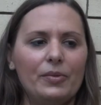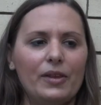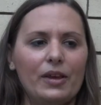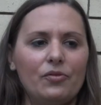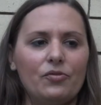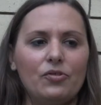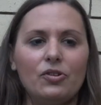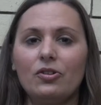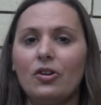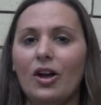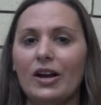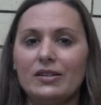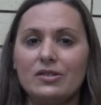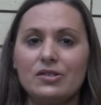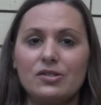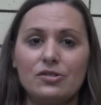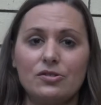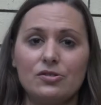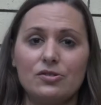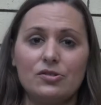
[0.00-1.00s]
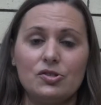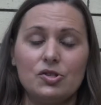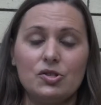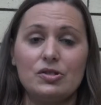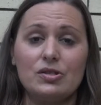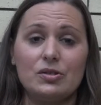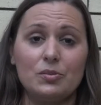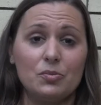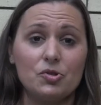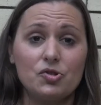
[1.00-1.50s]
If you'd like to
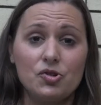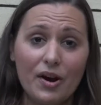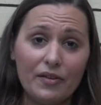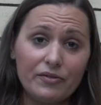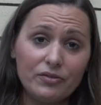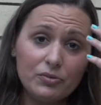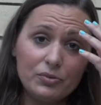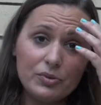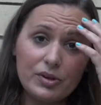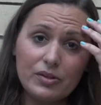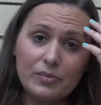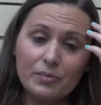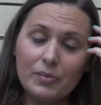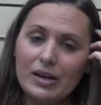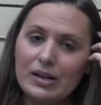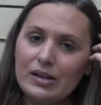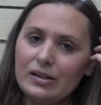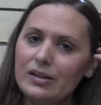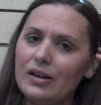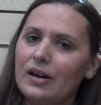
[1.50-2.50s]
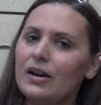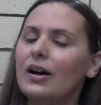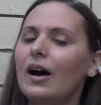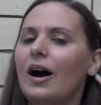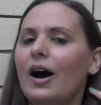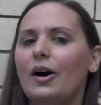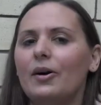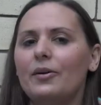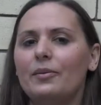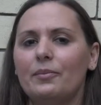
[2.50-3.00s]
do some travel with me,
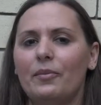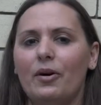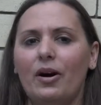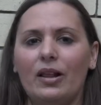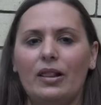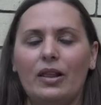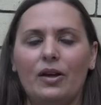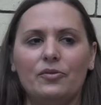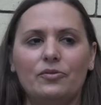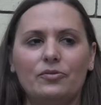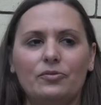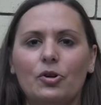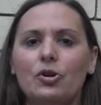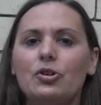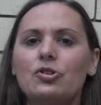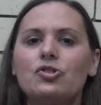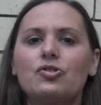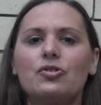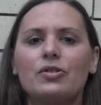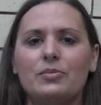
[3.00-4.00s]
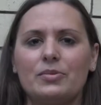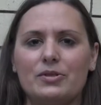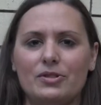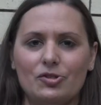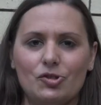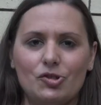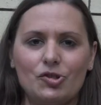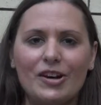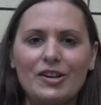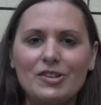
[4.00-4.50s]
I love road trips
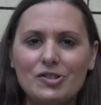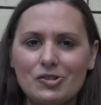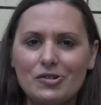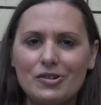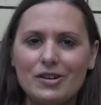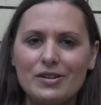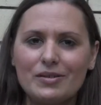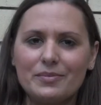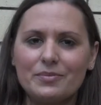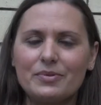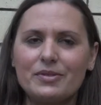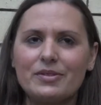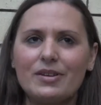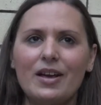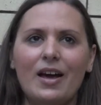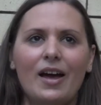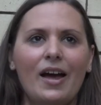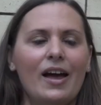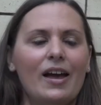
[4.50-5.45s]
and train trips.